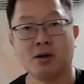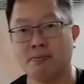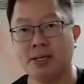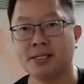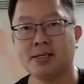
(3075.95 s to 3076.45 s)

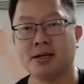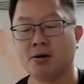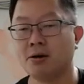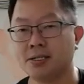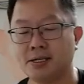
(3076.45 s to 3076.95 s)
topics, the
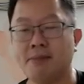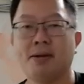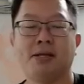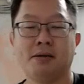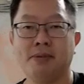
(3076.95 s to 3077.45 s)
concept
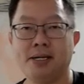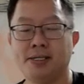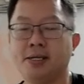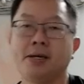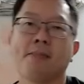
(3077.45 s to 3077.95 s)
and the
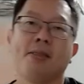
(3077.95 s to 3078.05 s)
basic,